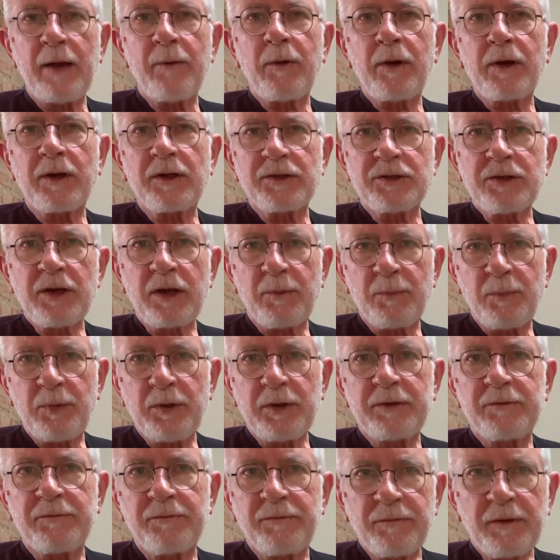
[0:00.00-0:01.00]
we're going to start
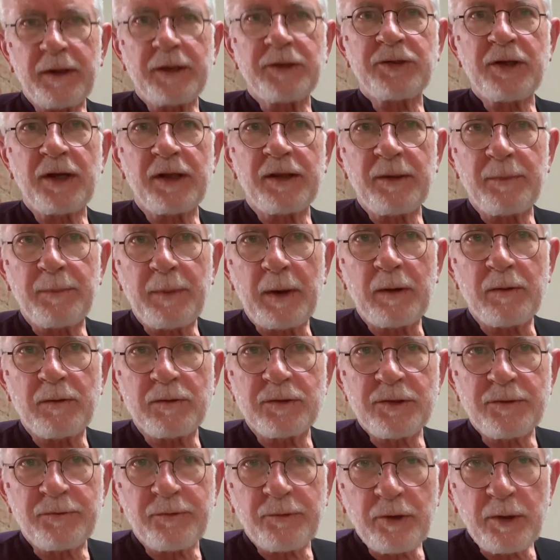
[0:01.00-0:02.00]
putting flesh on the
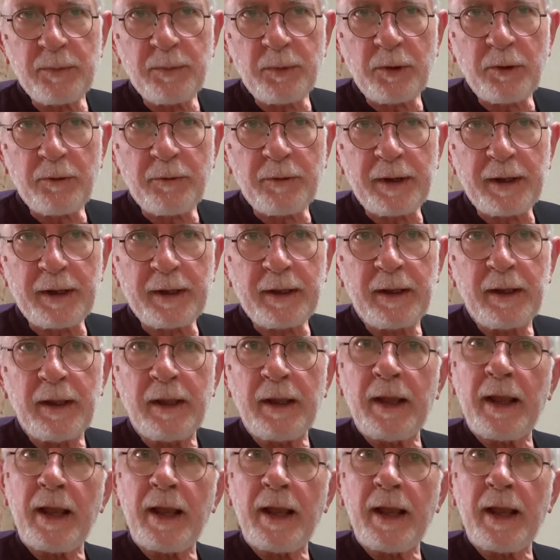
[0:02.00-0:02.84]
bones of Cripple Creek.